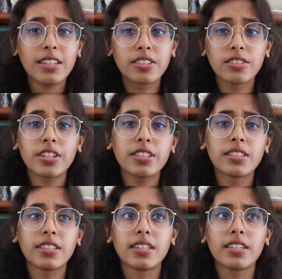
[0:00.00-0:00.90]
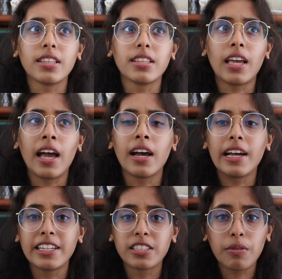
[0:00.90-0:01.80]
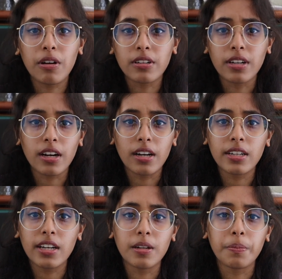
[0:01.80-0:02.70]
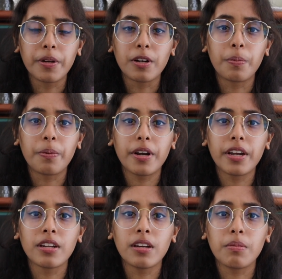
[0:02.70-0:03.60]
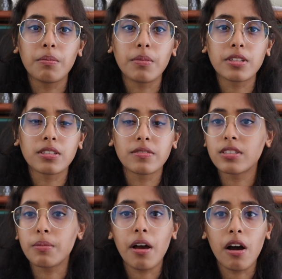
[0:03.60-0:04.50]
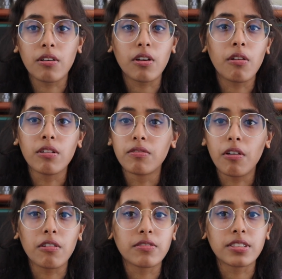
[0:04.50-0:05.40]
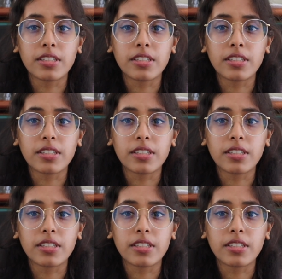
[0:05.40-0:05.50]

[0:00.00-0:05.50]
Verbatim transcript: suggesting that a smaller gut and a bigger brain must have somehow co-evolved